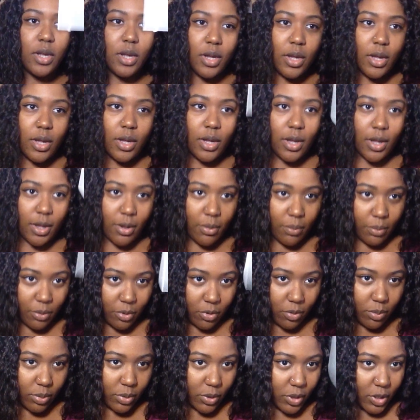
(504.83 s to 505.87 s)
It will pull
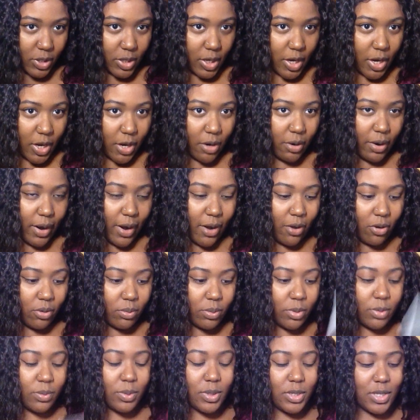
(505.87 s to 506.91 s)
his hair out, but
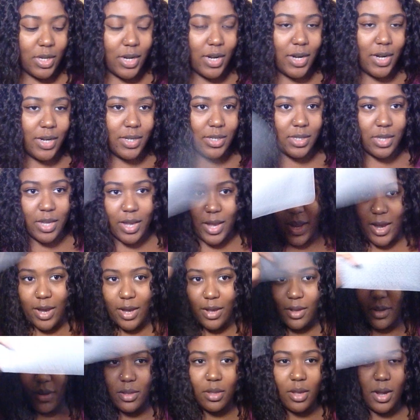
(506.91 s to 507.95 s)
besides that,
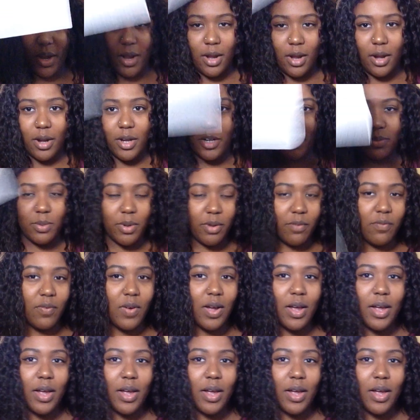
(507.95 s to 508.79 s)
the hair has been fine.